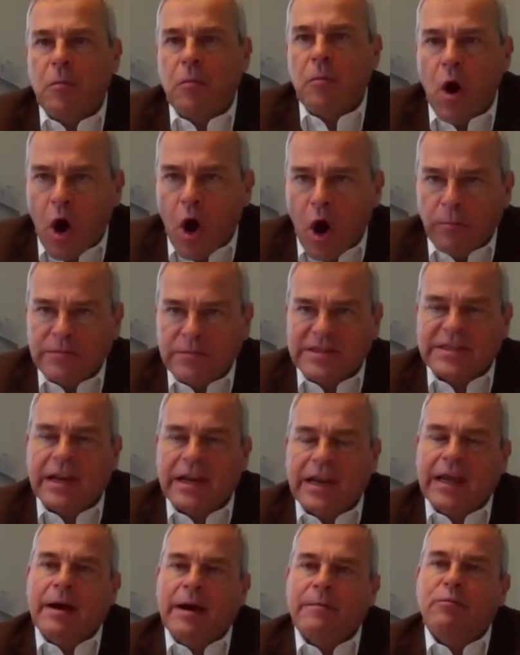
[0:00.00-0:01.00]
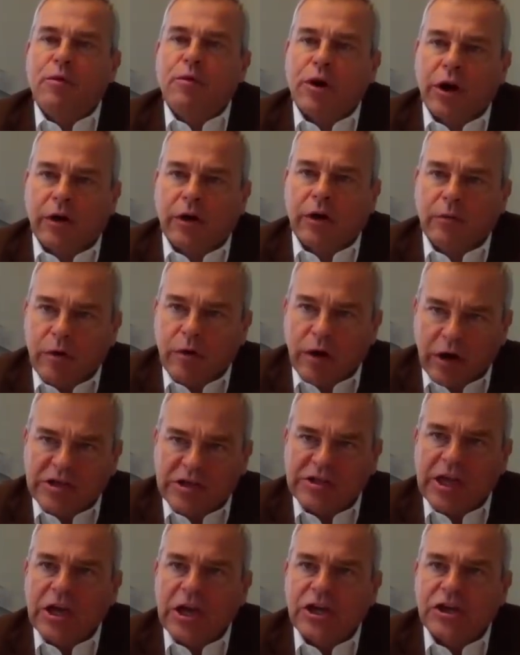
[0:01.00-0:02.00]
home, setting up
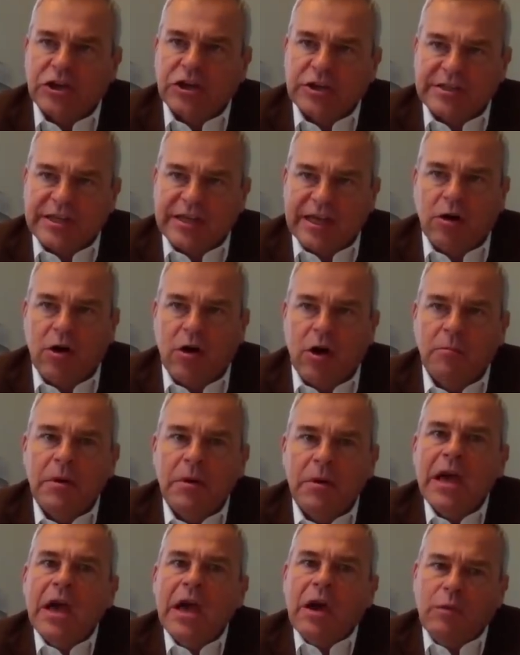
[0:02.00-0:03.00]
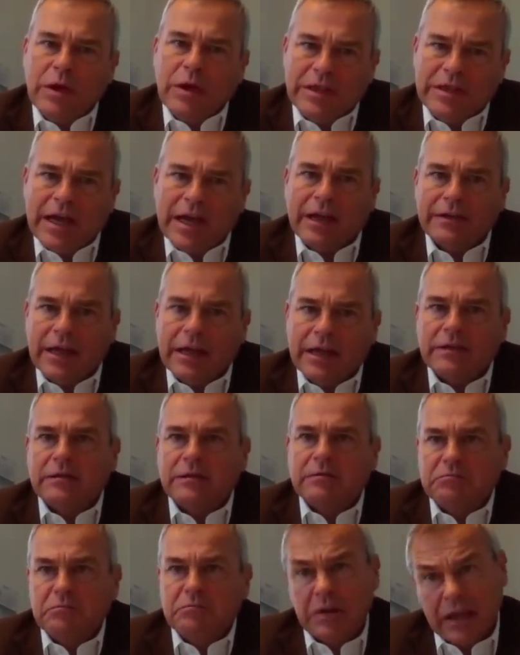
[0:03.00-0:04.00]
workstations at home. We've done that,
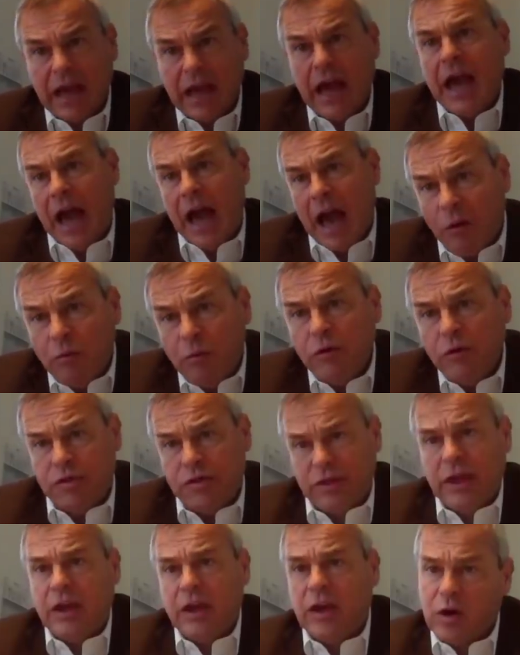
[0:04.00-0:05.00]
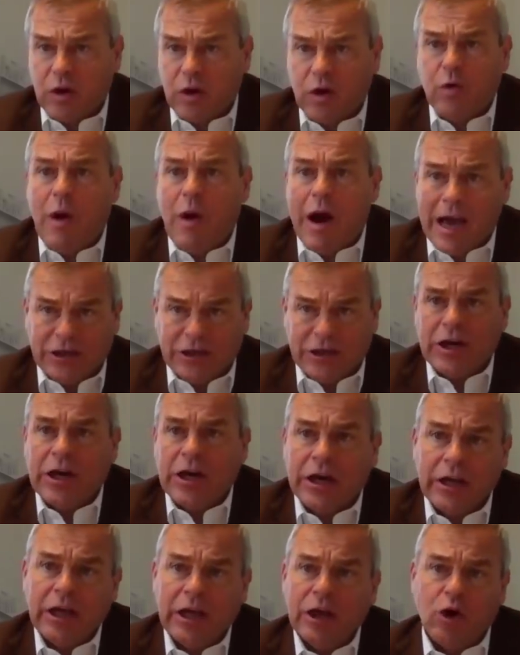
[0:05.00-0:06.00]
I would think, quite
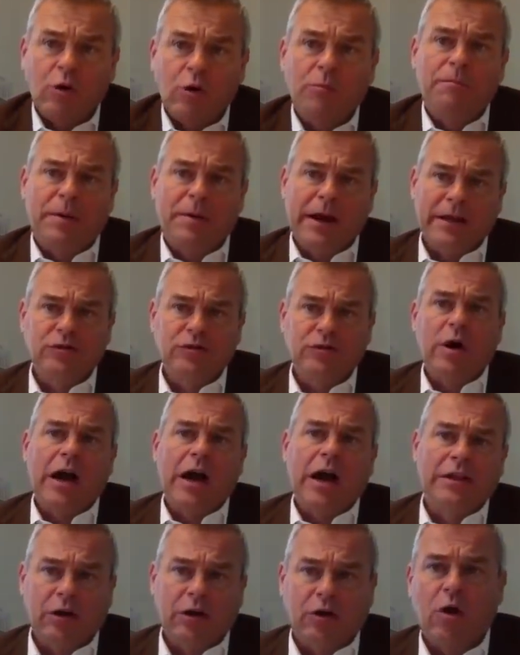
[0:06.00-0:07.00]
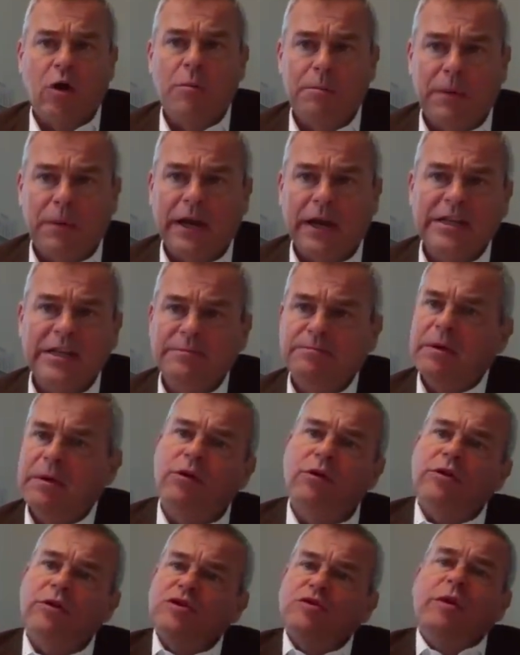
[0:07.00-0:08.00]
early compared to other companies,
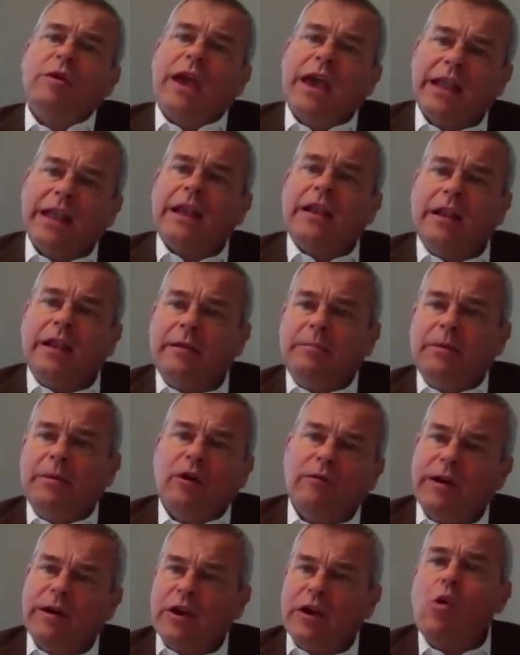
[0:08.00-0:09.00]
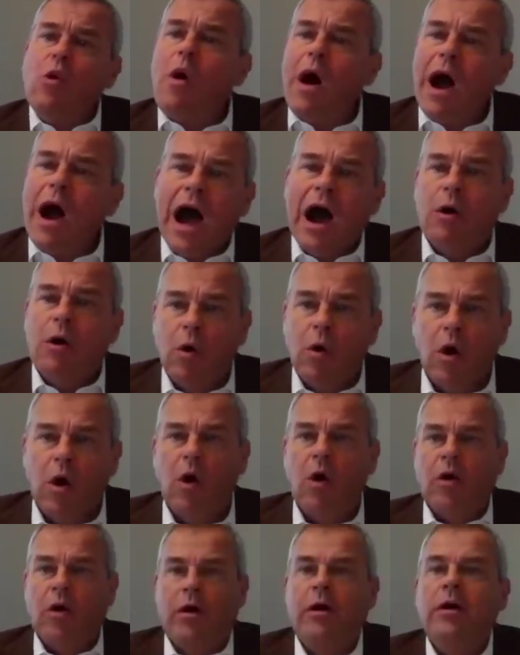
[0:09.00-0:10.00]
because we had a little bit of a
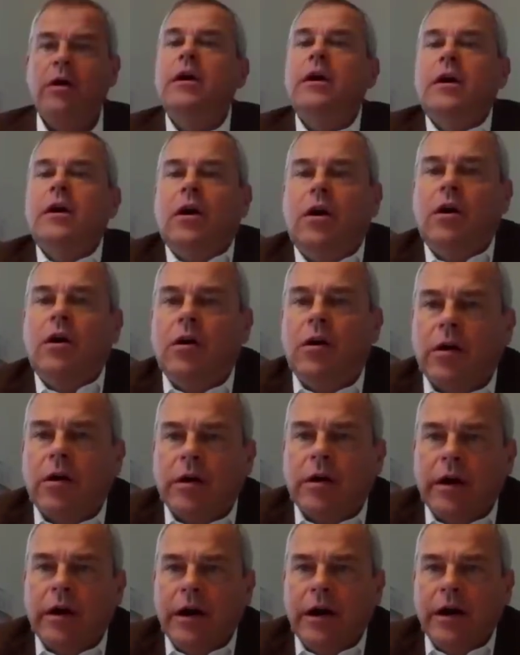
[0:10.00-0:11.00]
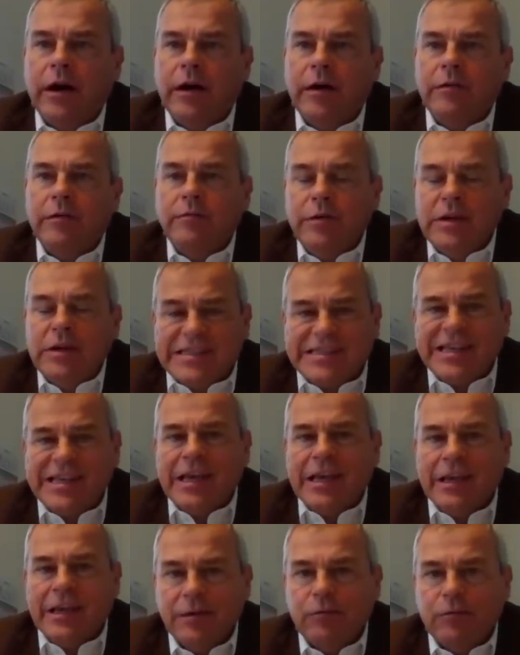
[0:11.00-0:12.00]
know-how, or we've
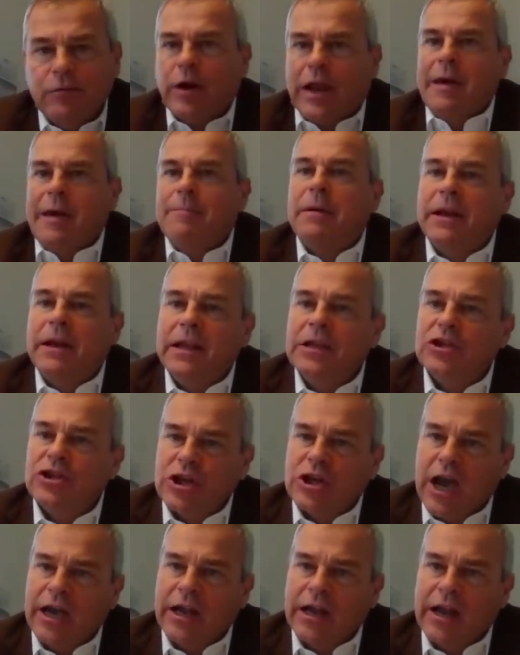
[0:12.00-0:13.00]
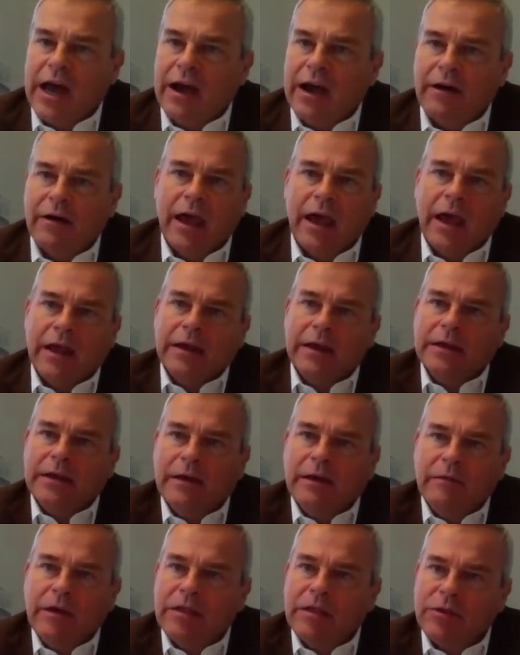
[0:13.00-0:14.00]
seen what happened in China, and
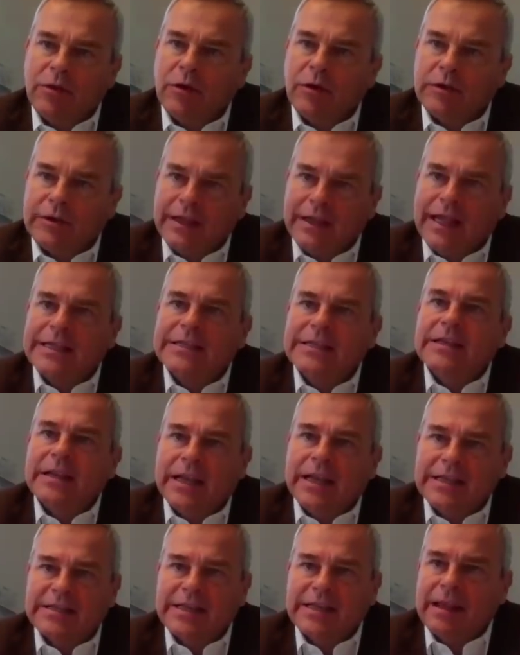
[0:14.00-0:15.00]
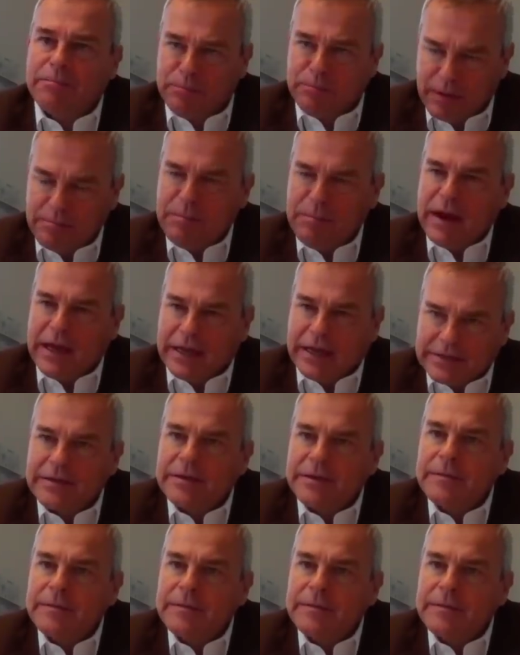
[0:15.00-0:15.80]
we thought let's get prepared.